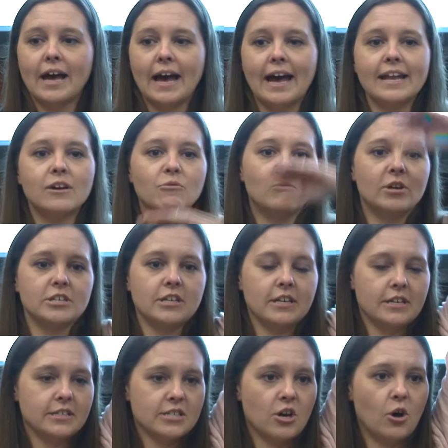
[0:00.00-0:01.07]
I don't want
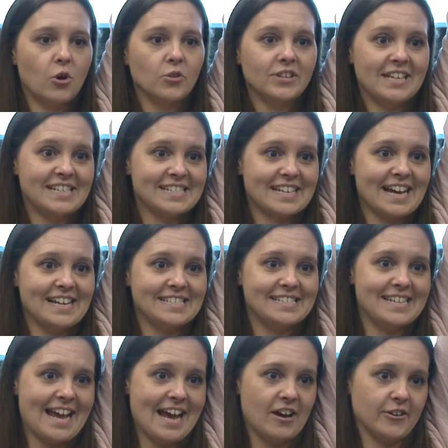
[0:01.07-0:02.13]
to hold these guys
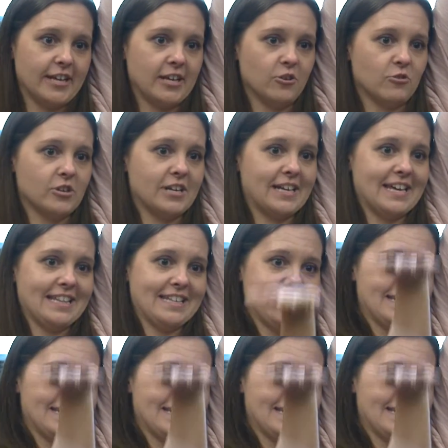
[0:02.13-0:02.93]
down in order to get